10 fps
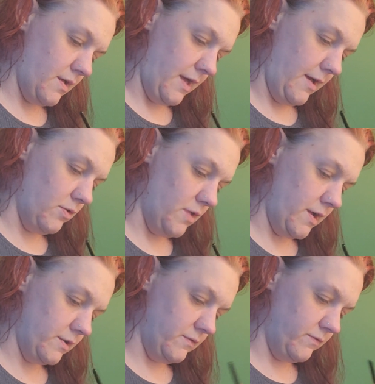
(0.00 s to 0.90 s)

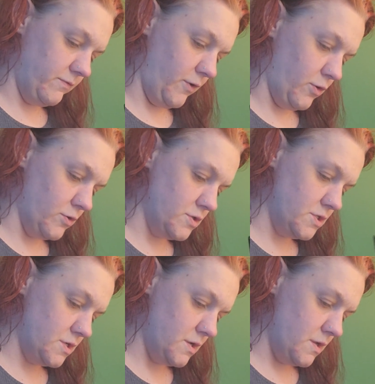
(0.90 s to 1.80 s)
outlined it
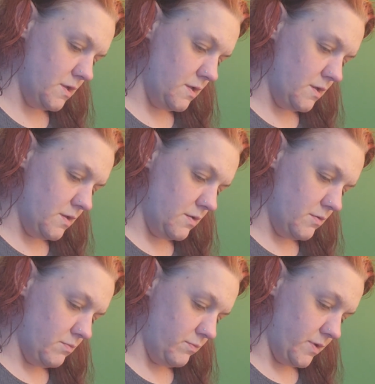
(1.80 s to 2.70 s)
first,
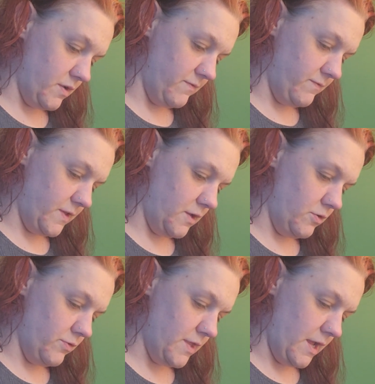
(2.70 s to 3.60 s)
but I
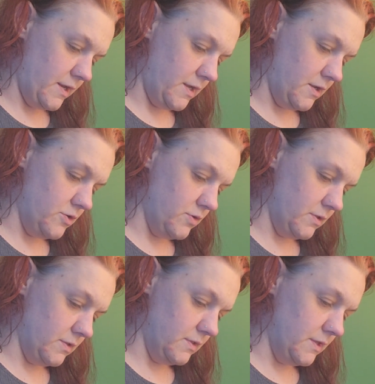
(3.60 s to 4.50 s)
figured that I needed to
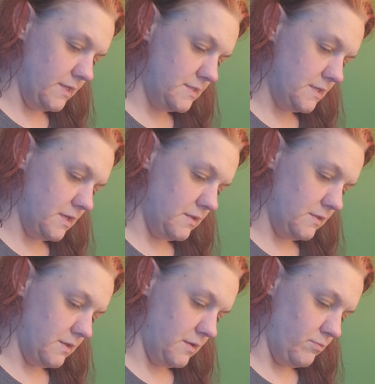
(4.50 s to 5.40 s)
at least
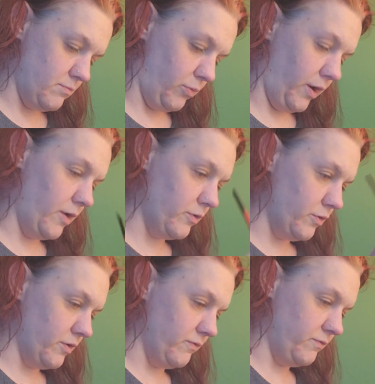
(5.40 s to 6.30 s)
get the brown
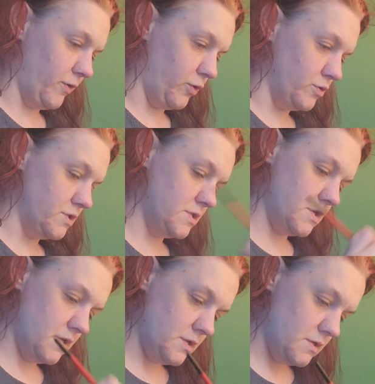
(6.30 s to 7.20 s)
on
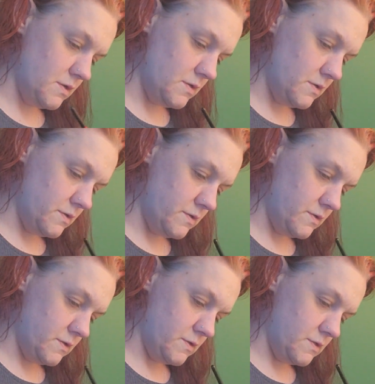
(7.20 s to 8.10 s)
first
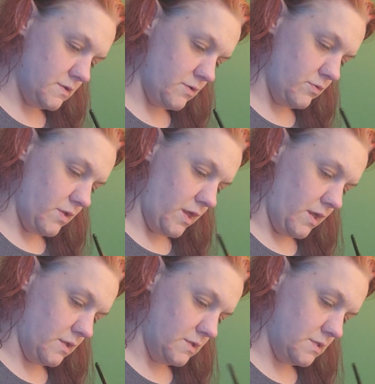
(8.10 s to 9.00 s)
so
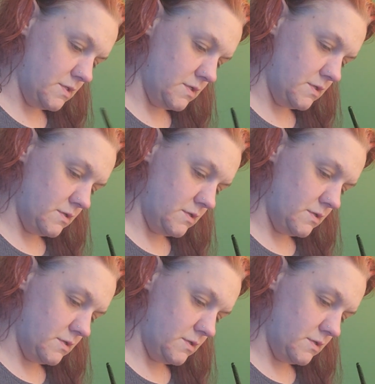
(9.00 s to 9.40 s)
that